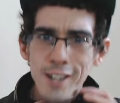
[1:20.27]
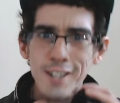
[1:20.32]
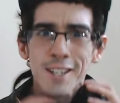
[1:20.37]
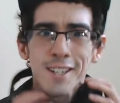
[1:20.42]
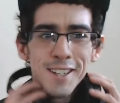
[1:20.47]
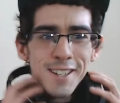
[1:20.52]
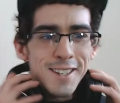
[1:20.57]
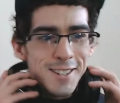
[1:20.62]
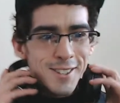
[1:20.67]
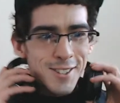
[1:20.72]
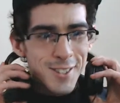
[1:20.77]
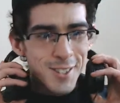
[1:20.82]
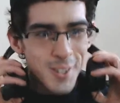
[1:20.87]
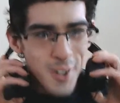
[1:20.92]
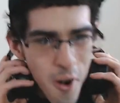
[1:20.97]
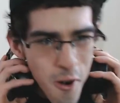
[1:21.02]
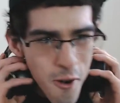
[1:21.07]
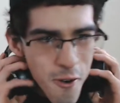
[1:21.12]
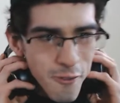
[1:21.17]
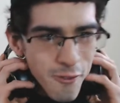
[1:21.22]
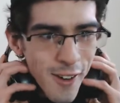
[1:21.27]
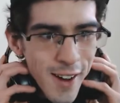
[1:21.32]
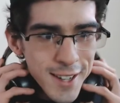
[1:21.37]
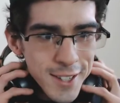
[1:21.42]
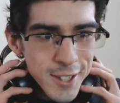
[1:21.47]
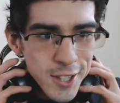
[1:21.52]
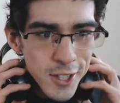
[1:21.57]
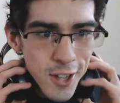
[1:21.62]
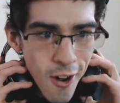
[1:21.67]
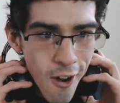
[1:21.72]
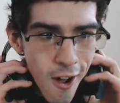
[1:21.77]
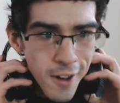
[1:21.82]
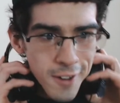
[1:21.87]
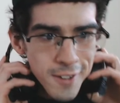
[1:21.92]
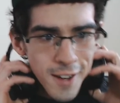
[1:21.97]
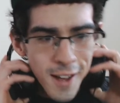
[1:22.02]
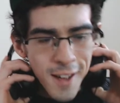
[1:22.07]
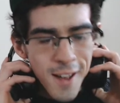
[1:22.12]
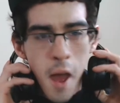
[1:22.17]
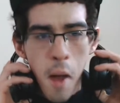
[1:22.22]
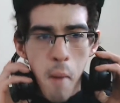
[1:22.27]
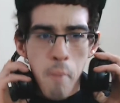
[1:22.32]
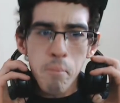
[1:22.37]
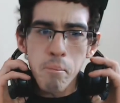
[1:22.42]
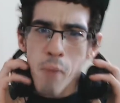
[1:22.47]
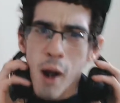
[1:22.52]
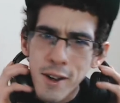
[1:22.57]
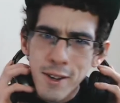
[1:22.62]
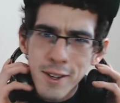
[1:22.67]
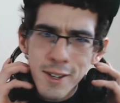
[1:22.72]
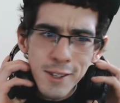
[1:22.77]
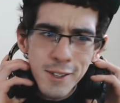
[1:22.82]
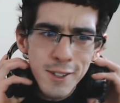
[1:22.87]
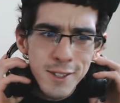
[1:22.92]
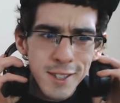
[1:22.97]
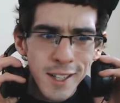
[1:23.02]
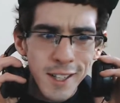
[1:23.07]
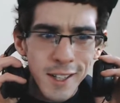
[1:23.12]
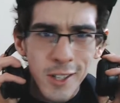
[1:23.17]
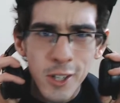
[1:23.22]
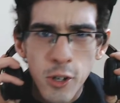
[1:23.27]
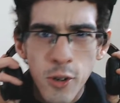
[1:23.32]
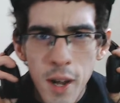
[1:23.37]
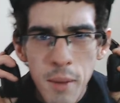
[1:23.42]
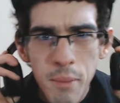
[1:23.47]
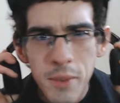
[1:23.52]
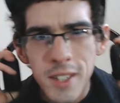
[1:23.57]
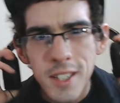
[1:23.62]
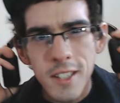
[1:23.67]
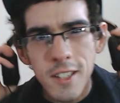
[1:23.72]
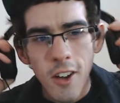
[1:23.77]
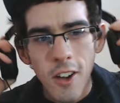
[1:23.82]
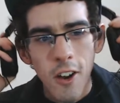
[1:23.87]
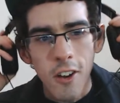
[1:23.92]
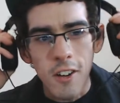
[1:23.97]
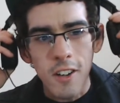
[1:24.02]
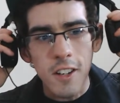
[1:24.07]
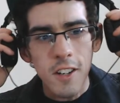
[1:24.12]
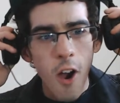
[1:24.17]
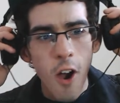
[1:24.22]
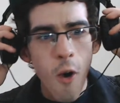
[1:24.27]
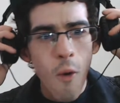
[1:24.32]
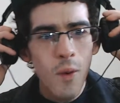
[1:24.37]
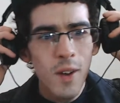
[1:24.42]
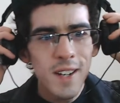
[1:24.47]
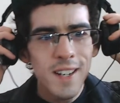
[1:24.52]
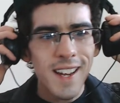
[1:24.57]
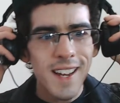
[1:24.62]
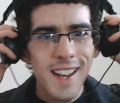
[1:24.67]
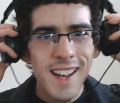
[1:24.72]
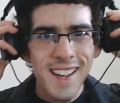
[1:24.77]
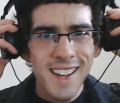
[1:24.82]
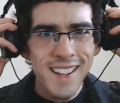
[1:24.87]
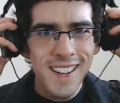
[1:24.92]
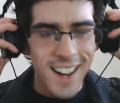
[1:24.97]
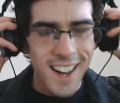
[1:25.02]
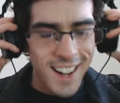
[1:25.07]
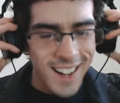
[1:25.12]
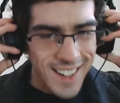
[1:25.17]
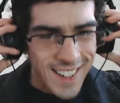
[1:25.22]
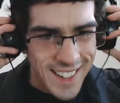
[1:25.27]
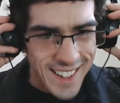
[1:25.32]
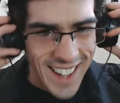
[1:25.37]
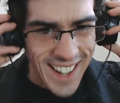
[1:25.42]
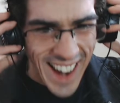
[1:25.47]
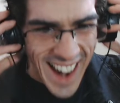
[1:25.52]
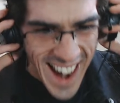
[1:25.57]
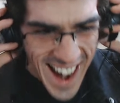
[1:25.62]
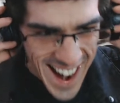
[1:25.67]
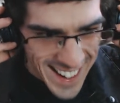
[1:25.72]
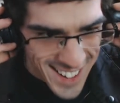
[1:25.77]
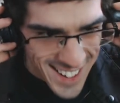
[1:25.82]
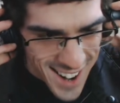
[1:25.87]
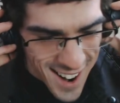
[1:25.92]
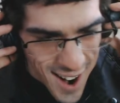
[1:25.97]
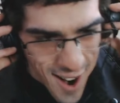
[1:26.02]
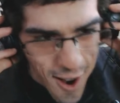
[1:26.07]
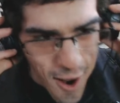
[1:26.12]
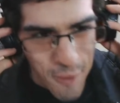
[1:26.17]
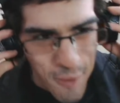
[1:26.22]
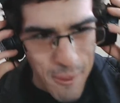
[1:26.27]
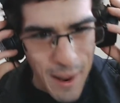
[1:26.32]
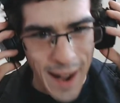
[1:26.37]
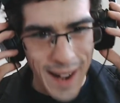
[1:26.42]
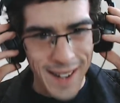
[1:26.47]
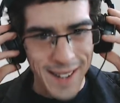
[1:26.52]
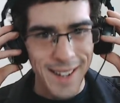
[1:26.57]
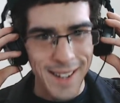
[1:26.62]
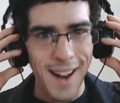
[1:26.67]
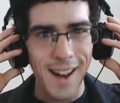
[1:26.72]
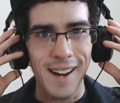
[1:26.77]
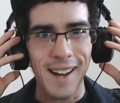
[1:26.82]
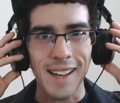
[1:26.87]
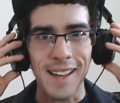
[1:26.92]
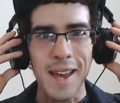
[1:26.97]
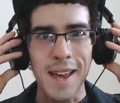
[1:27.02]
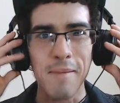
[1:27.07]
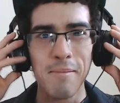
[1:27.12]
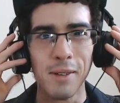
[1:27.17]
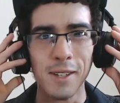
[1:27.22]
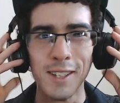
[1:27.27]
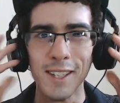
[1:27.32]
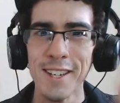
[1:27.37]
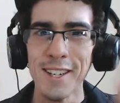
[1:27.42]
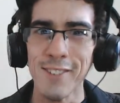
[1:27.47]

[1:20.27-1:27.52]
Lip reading: Screwface Jean, Merkules and Crypt. This is called Going In Again. Oh my god, I can't believe it.